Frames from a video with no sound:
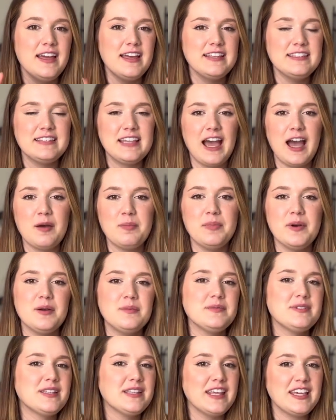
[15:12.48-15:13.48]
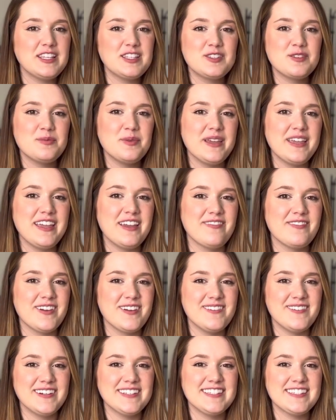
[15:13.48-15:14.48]
tap them so they swing every
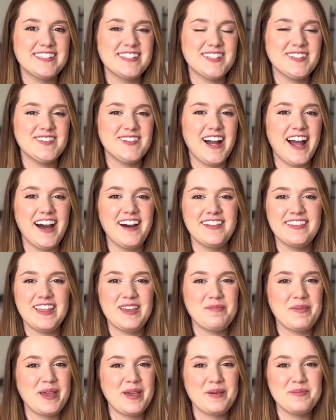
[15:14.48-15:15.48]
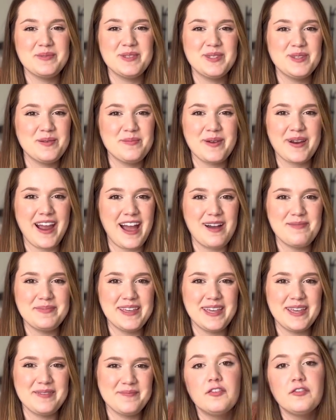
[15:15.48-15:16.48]
once in a while and they make him super
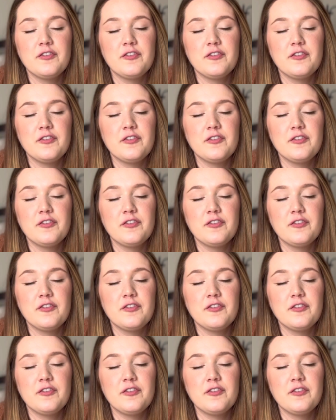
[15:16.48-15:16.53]
happy.